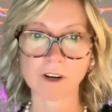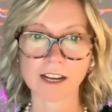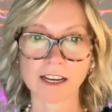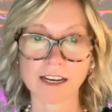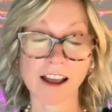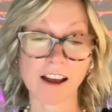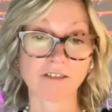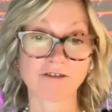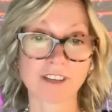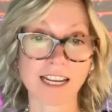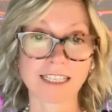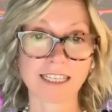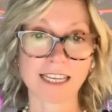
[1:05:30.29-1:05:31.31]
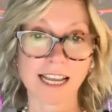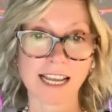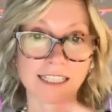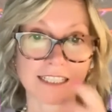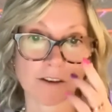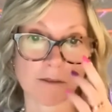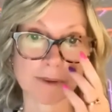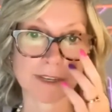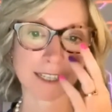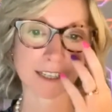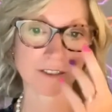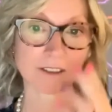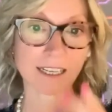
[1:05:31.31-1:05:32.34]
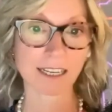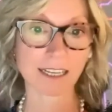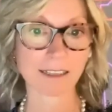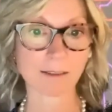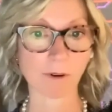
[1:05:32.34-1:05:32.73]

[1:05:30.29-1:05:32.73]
180 and start building utility